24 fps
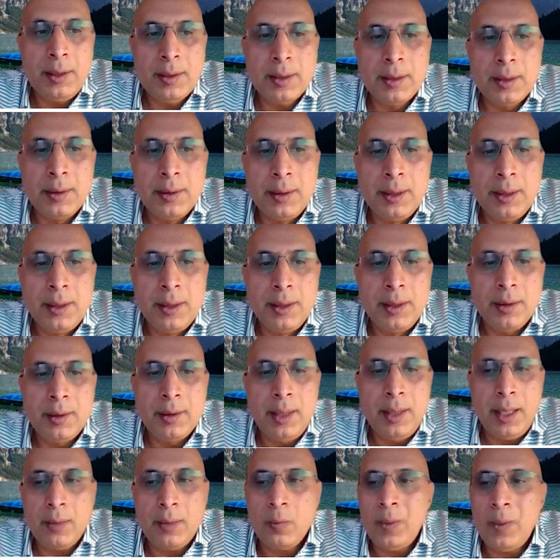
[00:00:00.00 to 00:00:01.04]
is
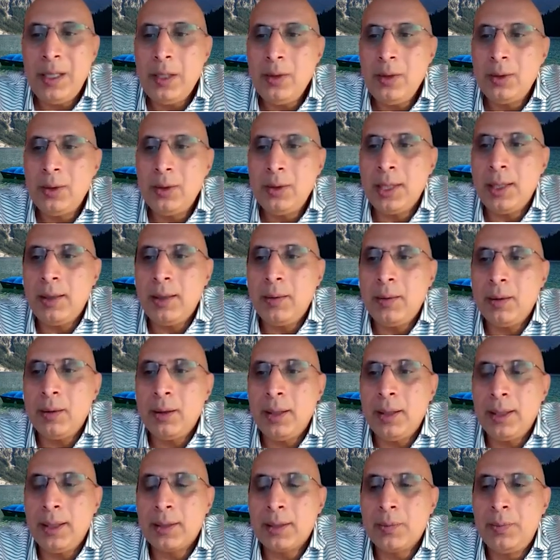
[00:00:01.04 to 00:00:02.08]
that when you
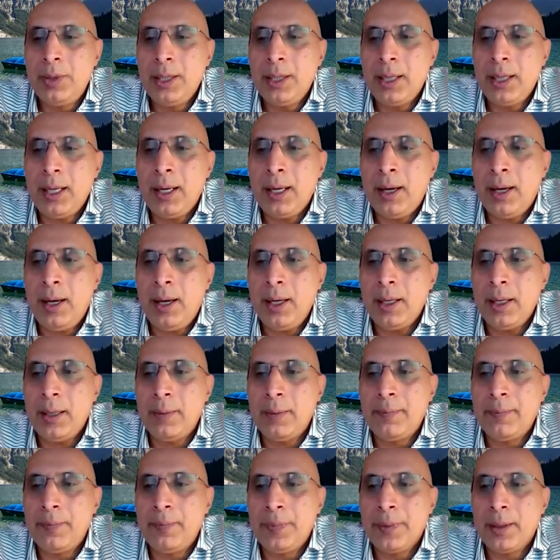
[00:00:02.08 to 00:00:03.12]
say, let's bring
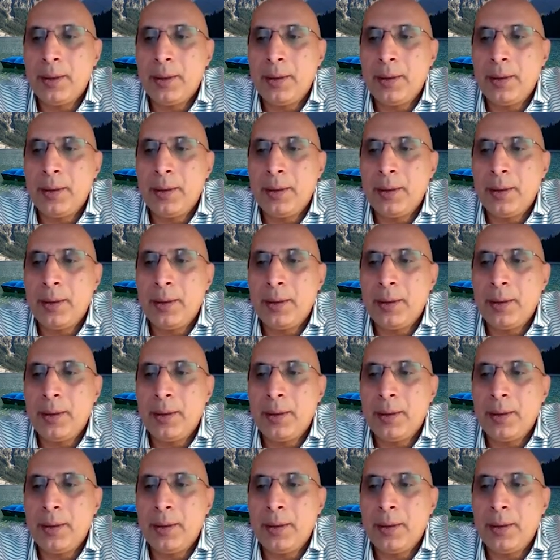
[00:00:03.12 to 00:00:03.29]
AI,